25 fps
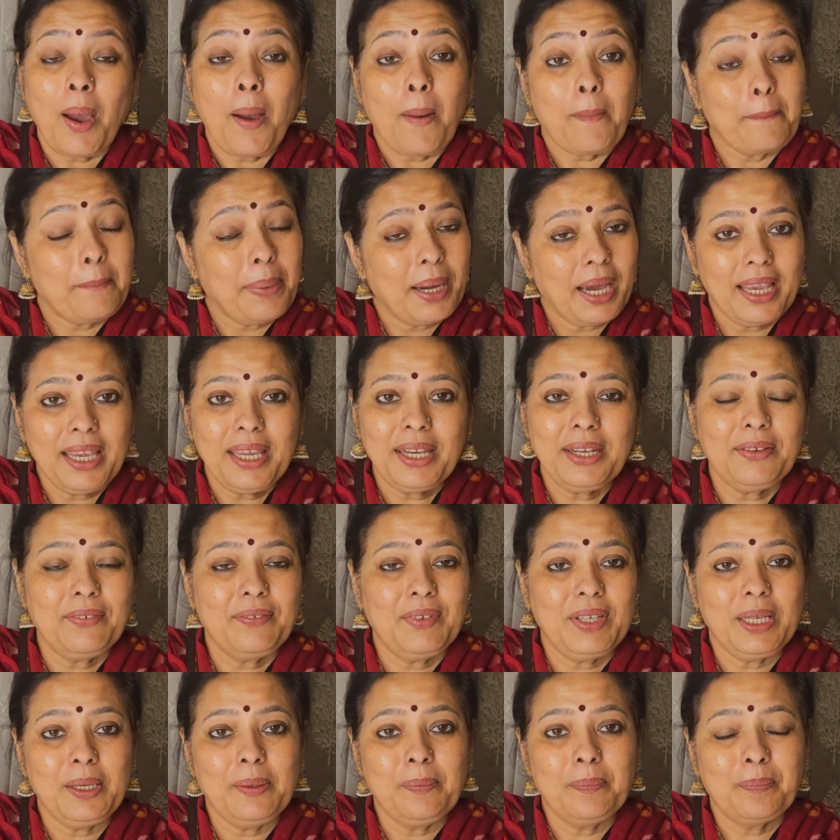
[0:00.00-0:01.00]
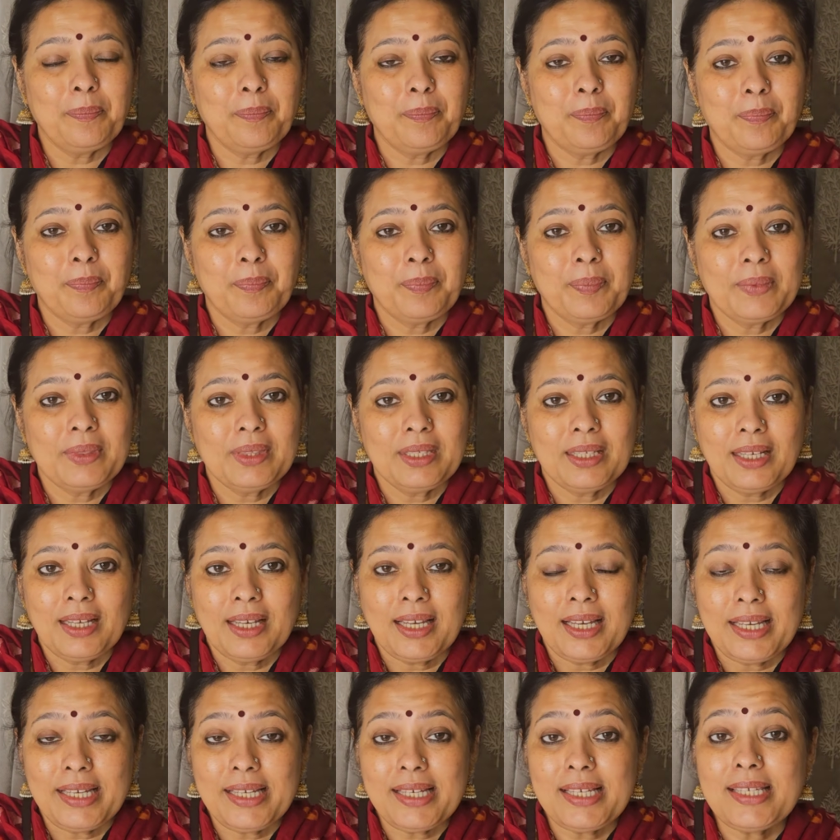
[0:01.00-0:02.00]
Bhairavi
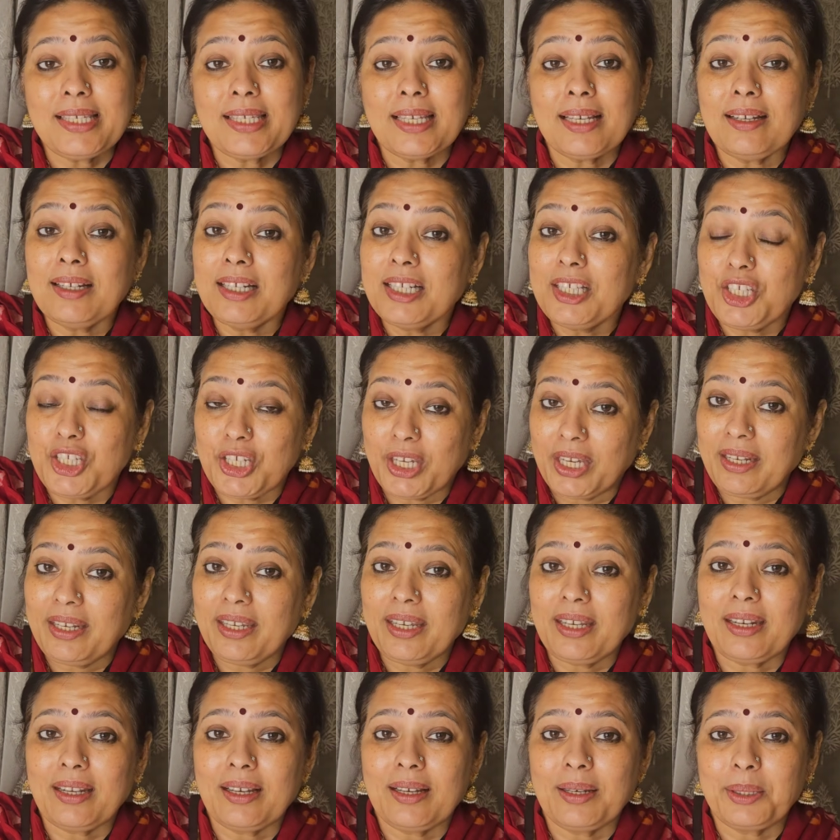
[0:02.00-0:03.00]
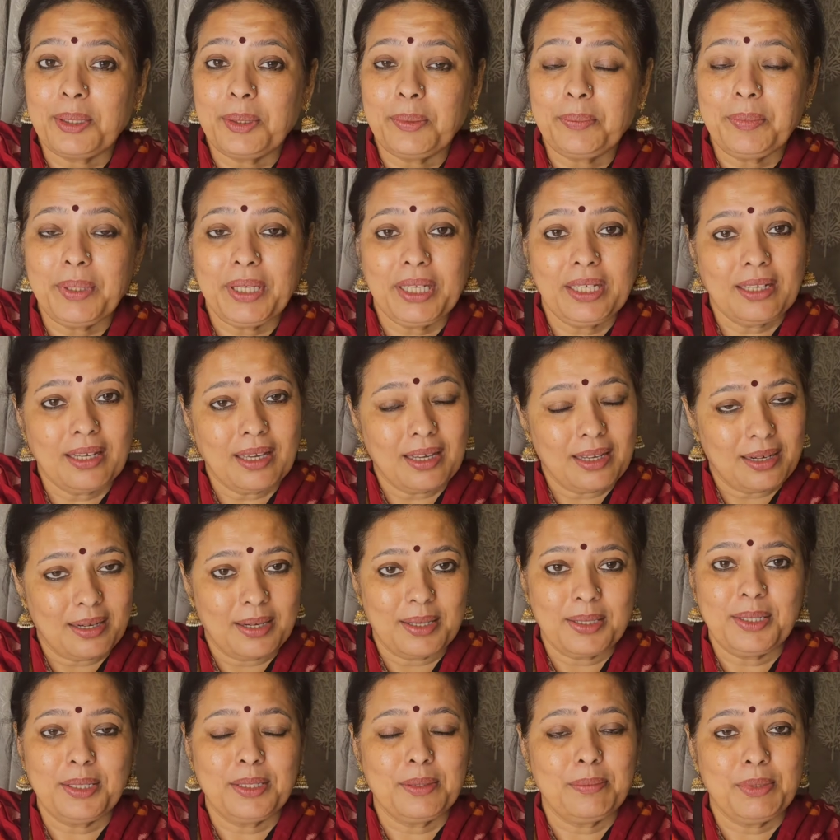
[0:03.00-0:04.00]
is a Janya ragam in
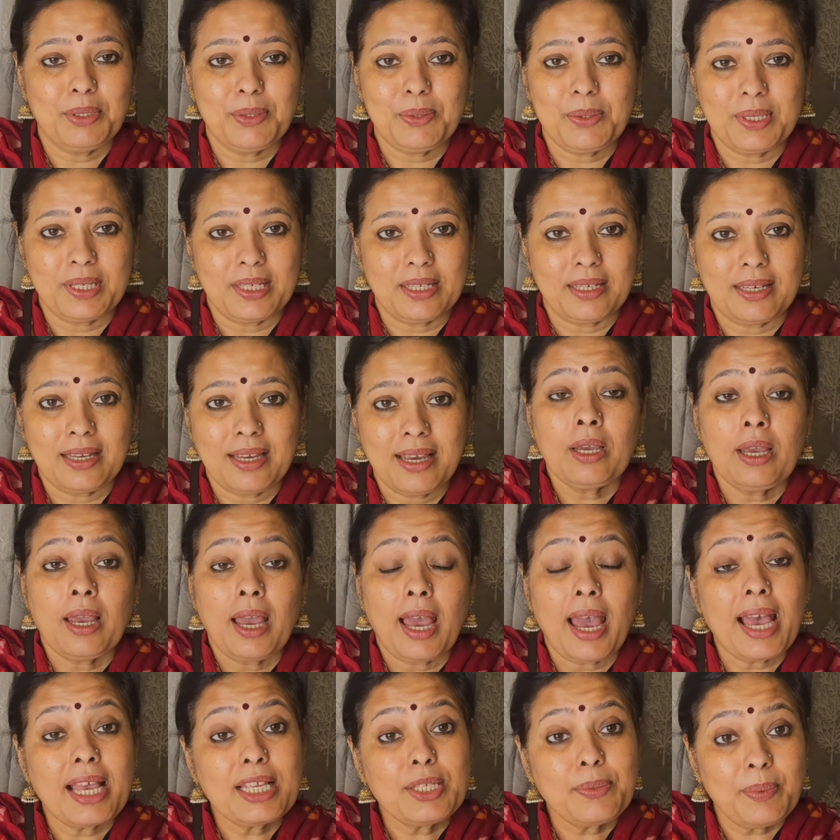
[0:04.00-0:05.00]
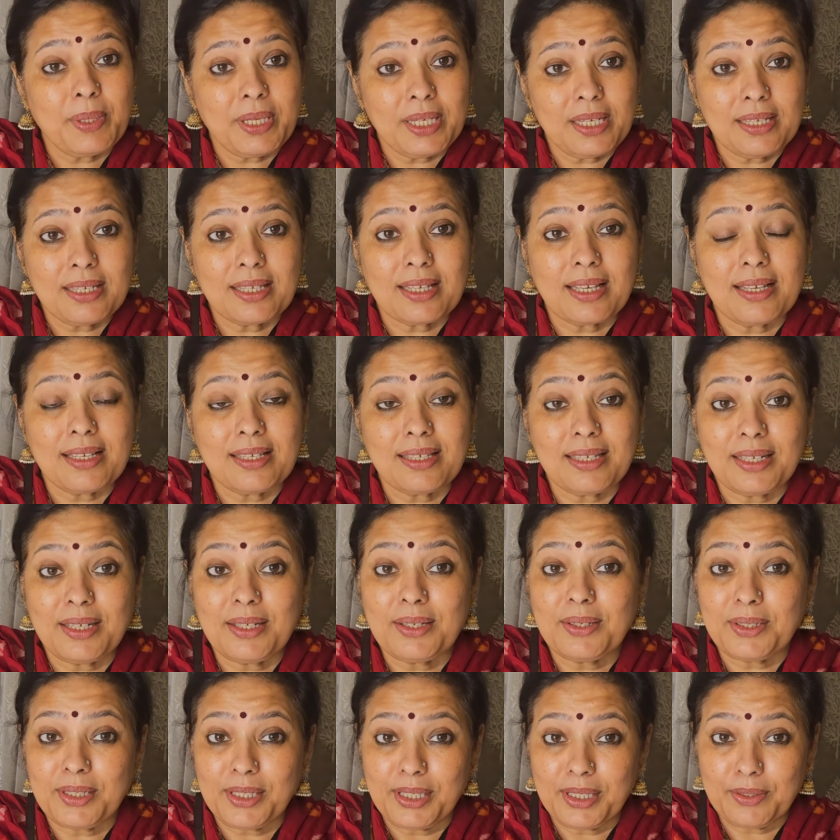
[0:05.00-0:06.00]
Carnatic music. As we discussed in
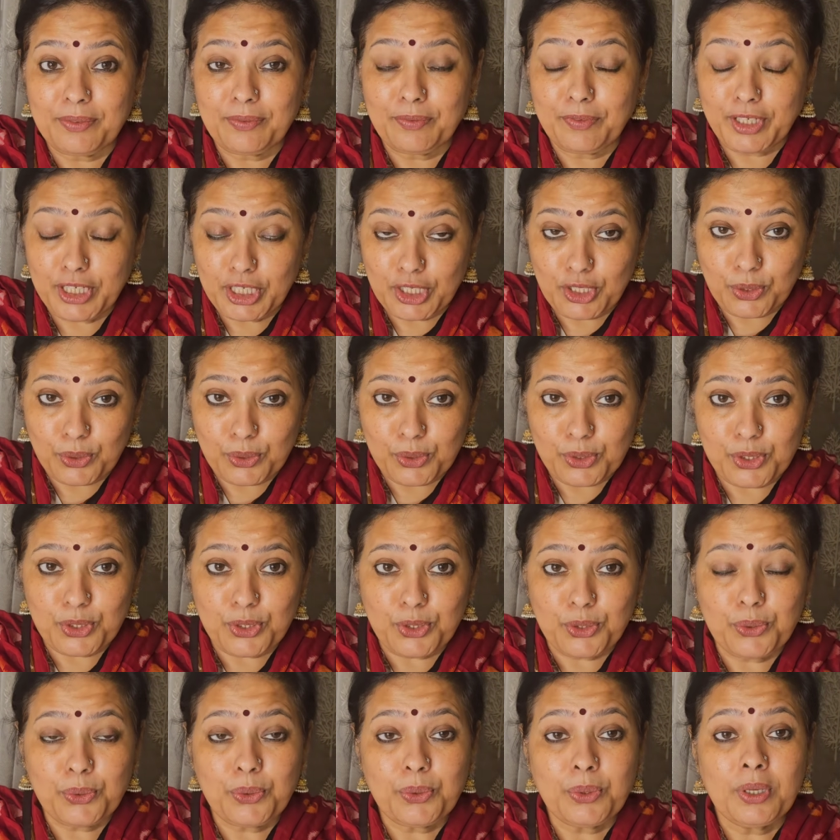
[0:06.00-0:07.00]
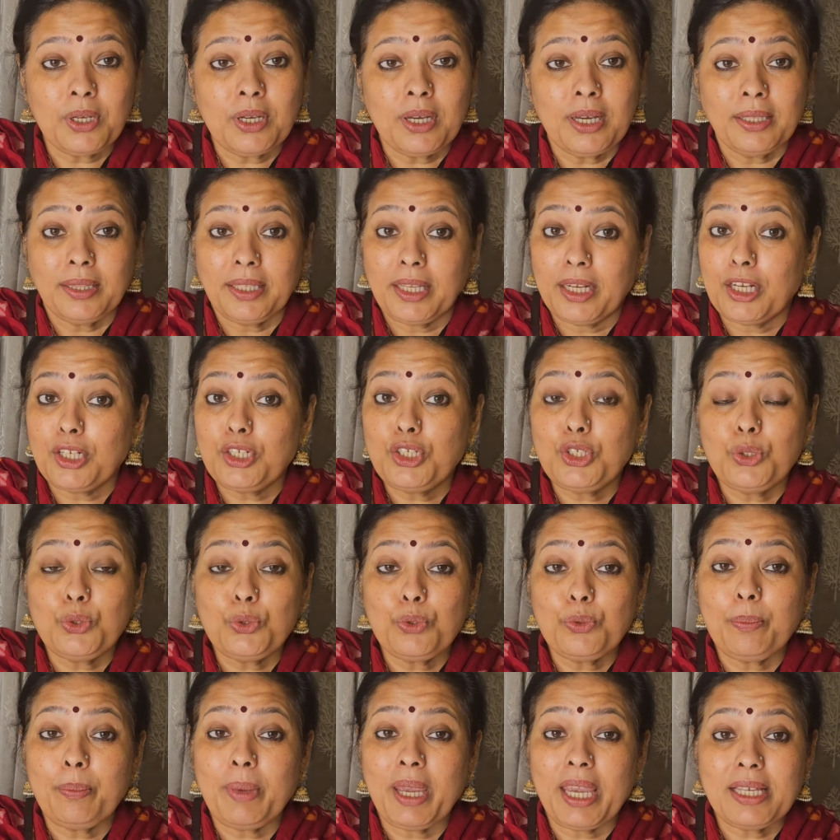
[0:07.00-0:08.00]
earlier videos too, there are
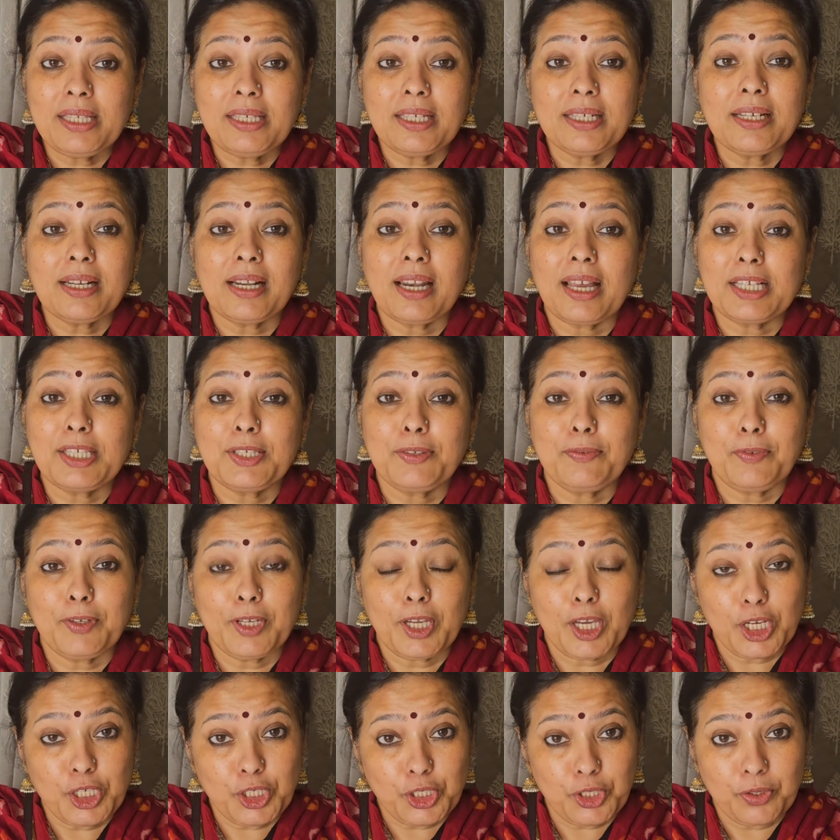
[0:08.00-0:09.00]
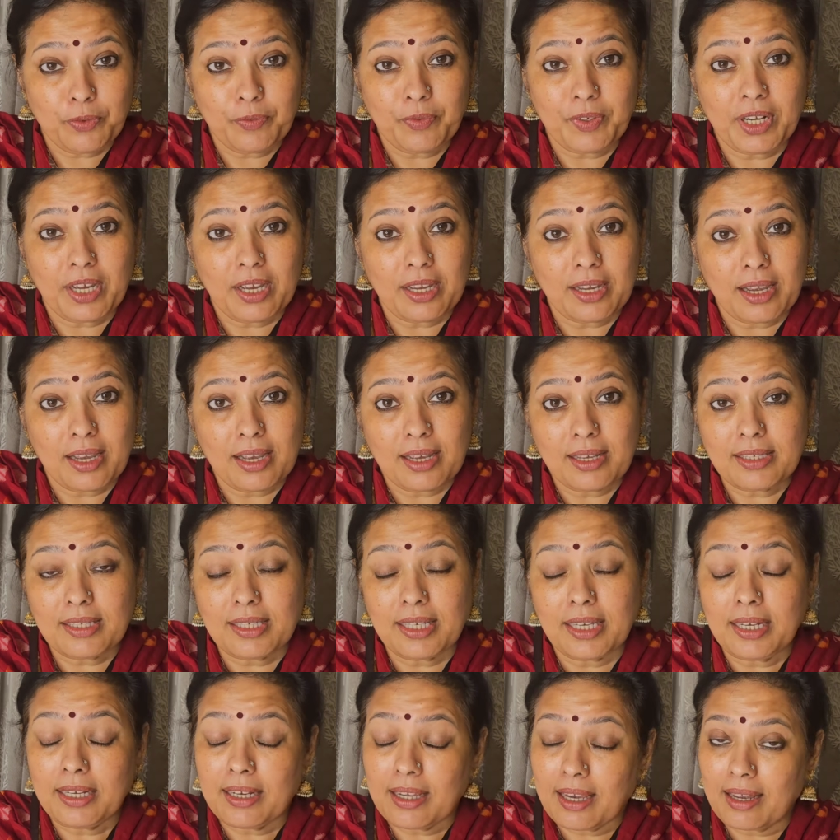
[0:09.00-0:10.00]
two major classification of ragas
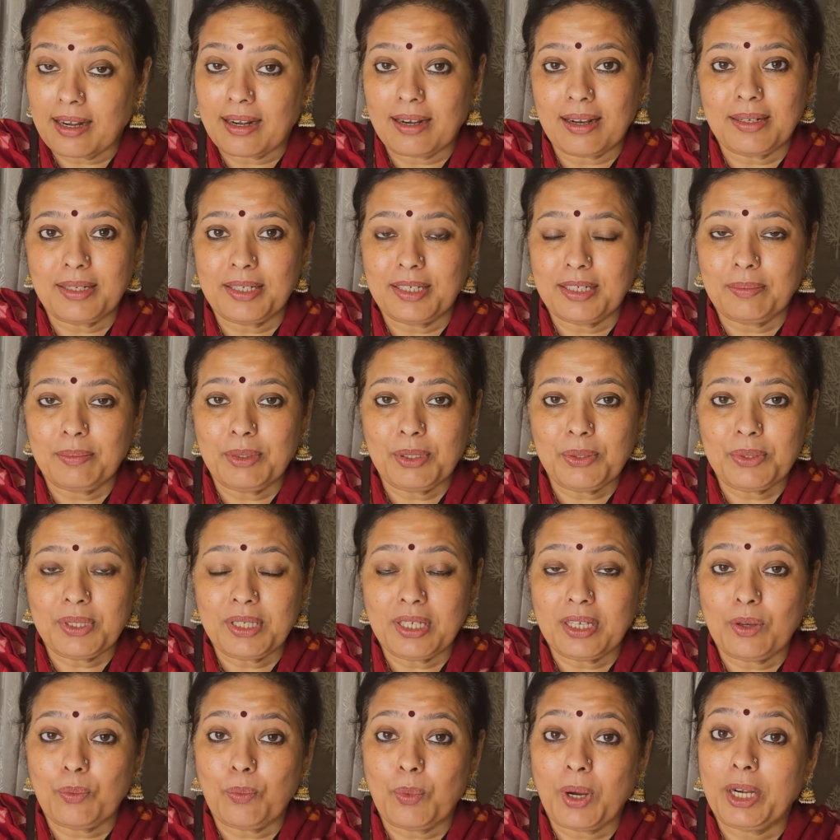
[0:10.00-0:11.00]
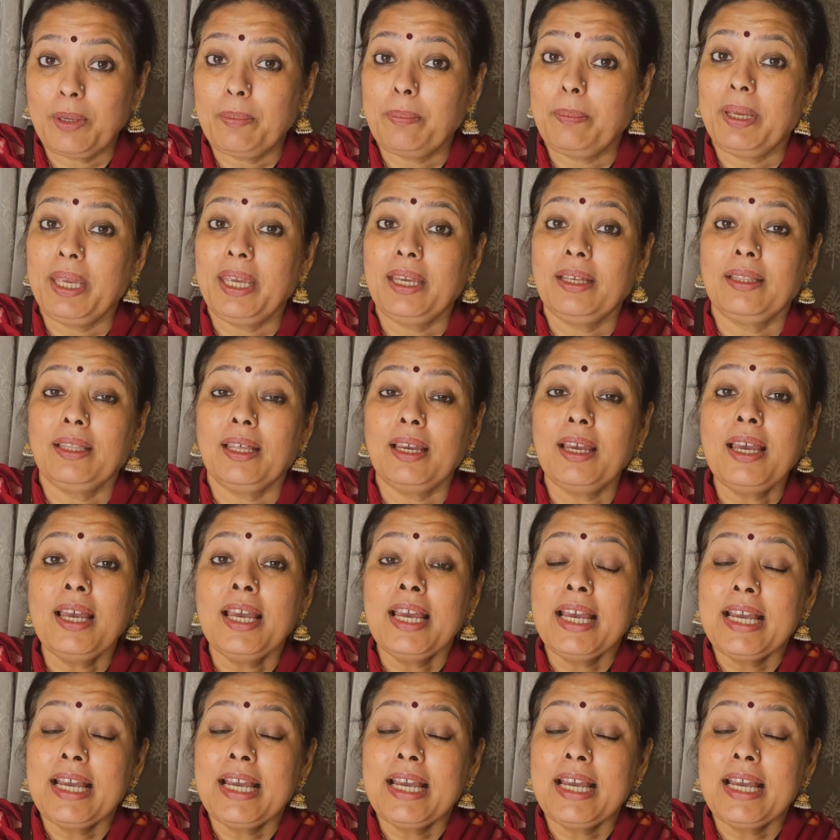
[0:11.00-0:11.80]
in Carnatic music, one being the